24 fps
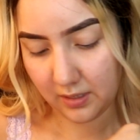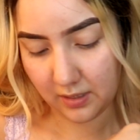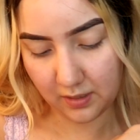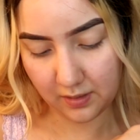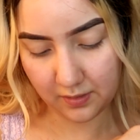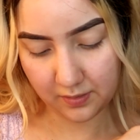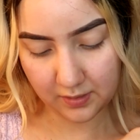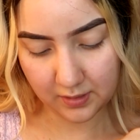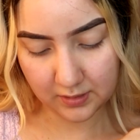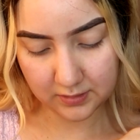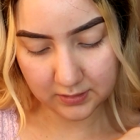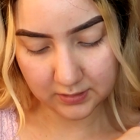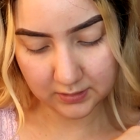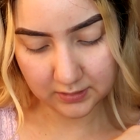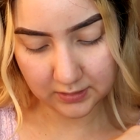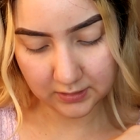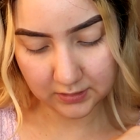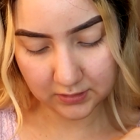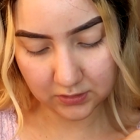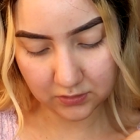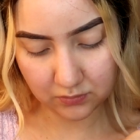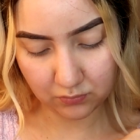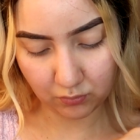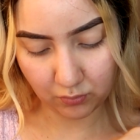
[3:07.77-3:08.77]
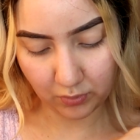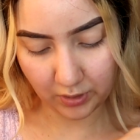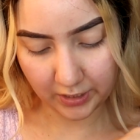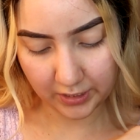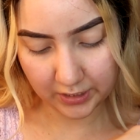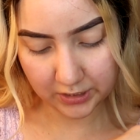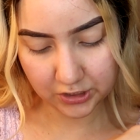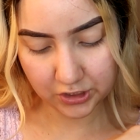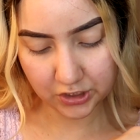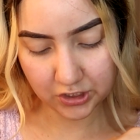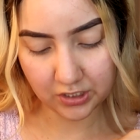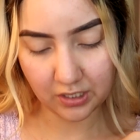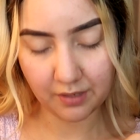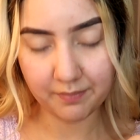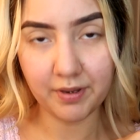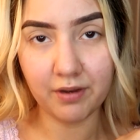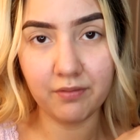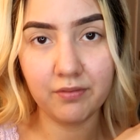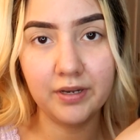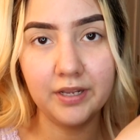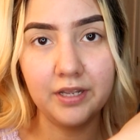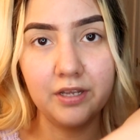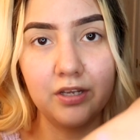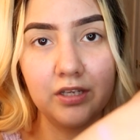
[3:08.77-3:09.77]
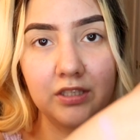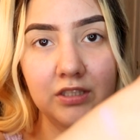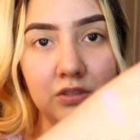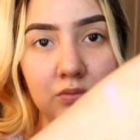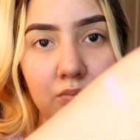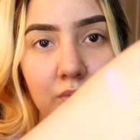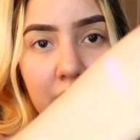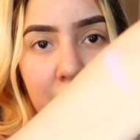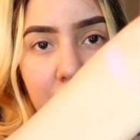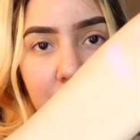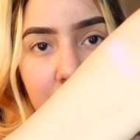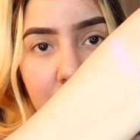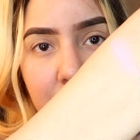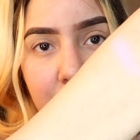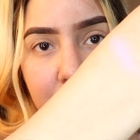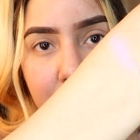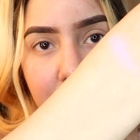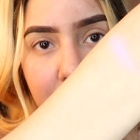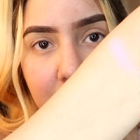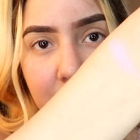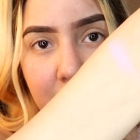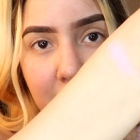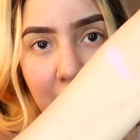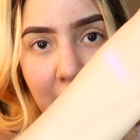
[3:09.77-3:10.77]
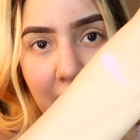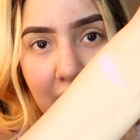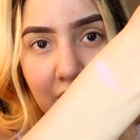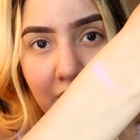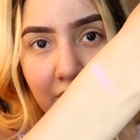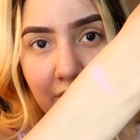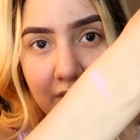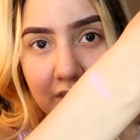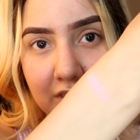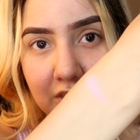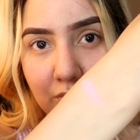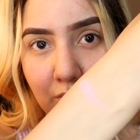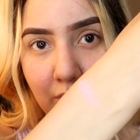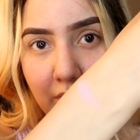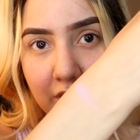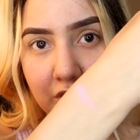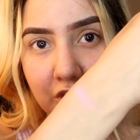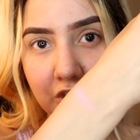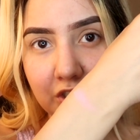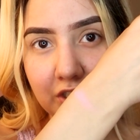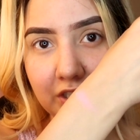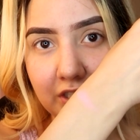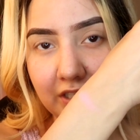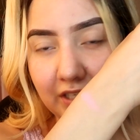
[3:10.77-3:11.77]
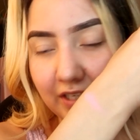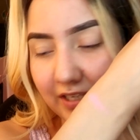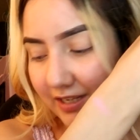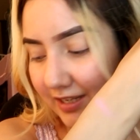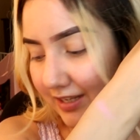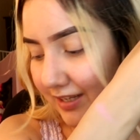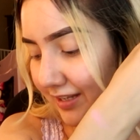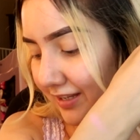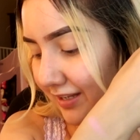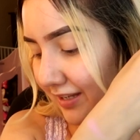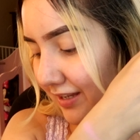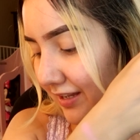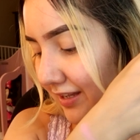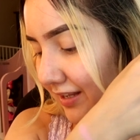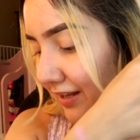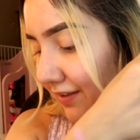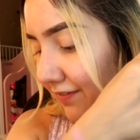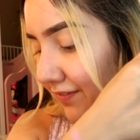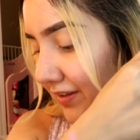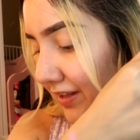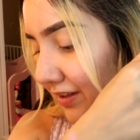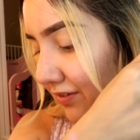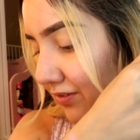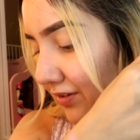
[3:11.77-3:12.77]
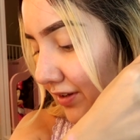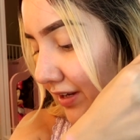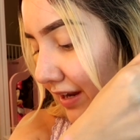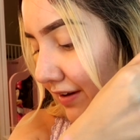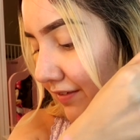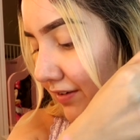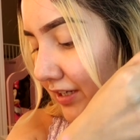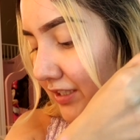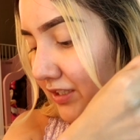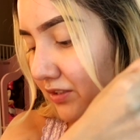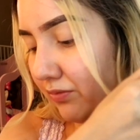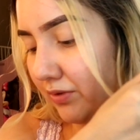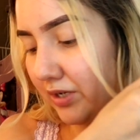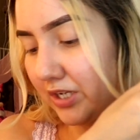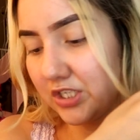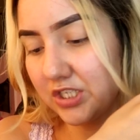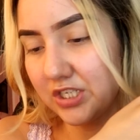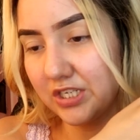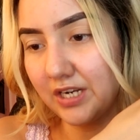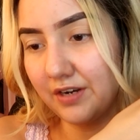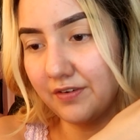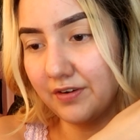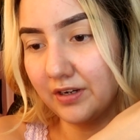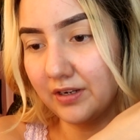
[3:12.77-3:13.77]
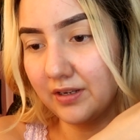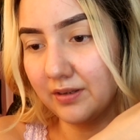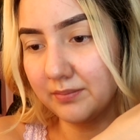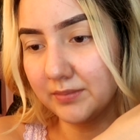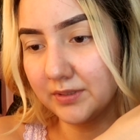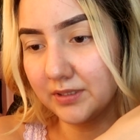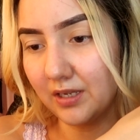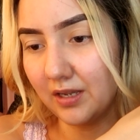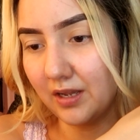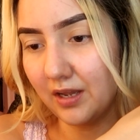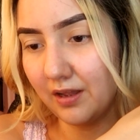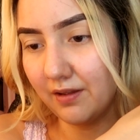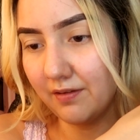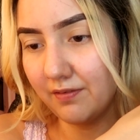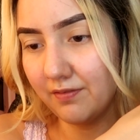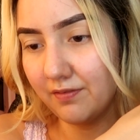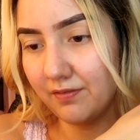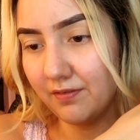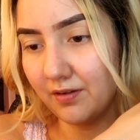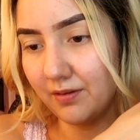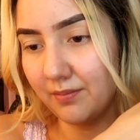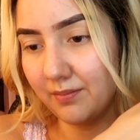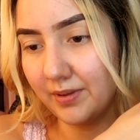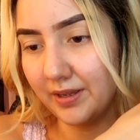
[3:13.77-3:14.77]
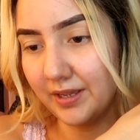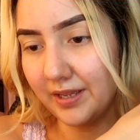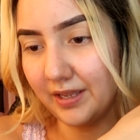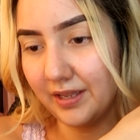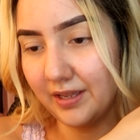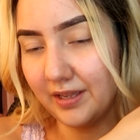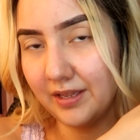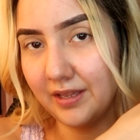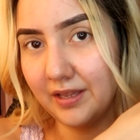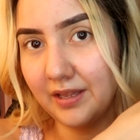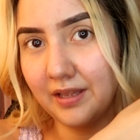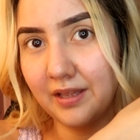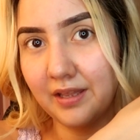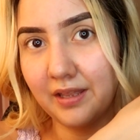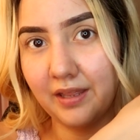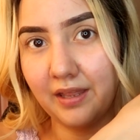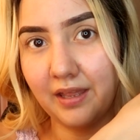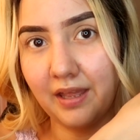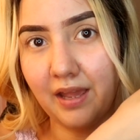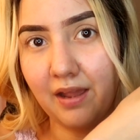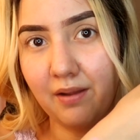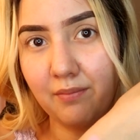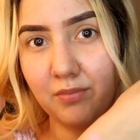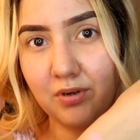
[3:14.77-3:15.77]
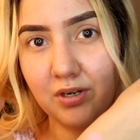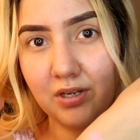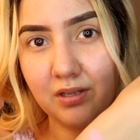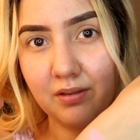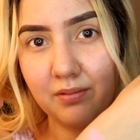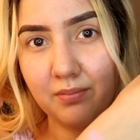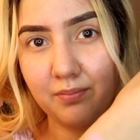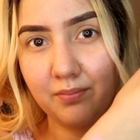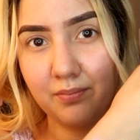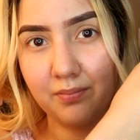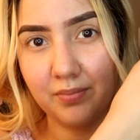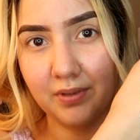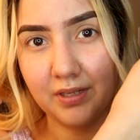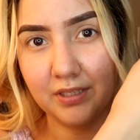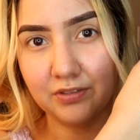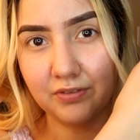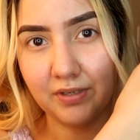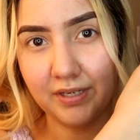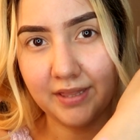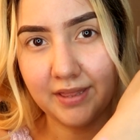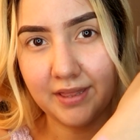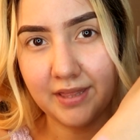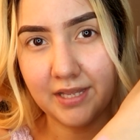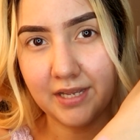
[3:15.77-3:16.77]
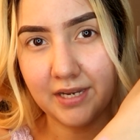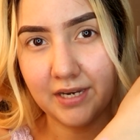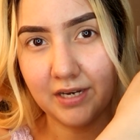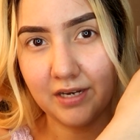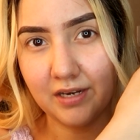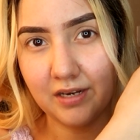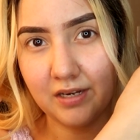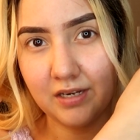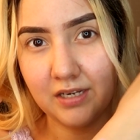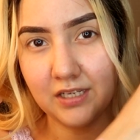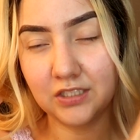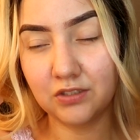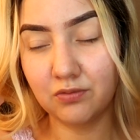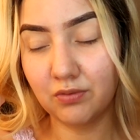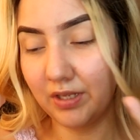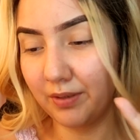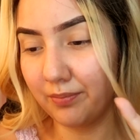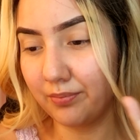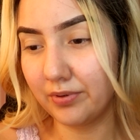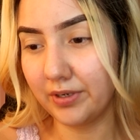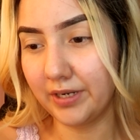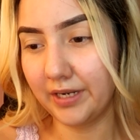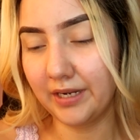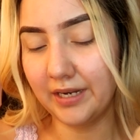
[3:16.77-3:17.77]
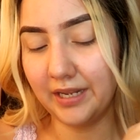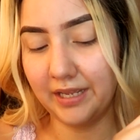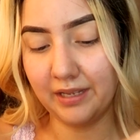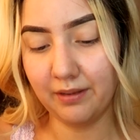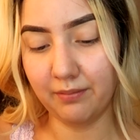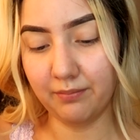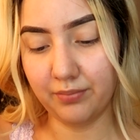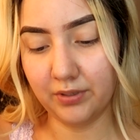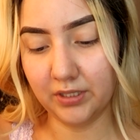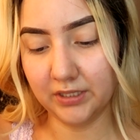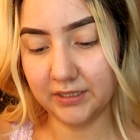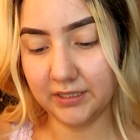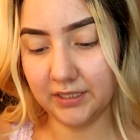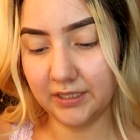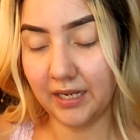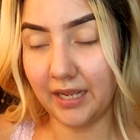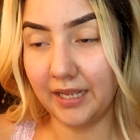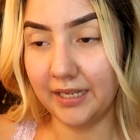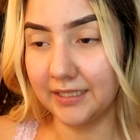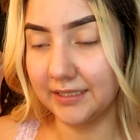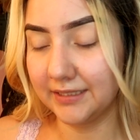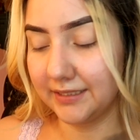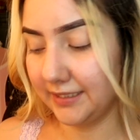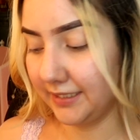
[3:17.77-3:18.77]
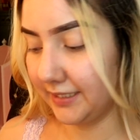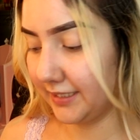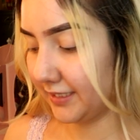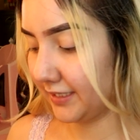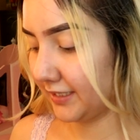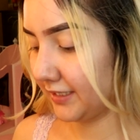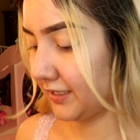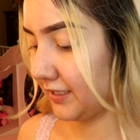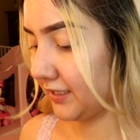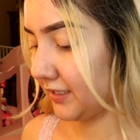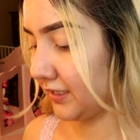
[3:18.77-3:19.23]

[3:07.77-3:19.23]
And this is its swatch. I'm not really a good swatcher. I don't really swatch good. And I feel like whenever I swatch, it never comes off on my camera. But it's right there. It's really pretty. Like in person, I can see it.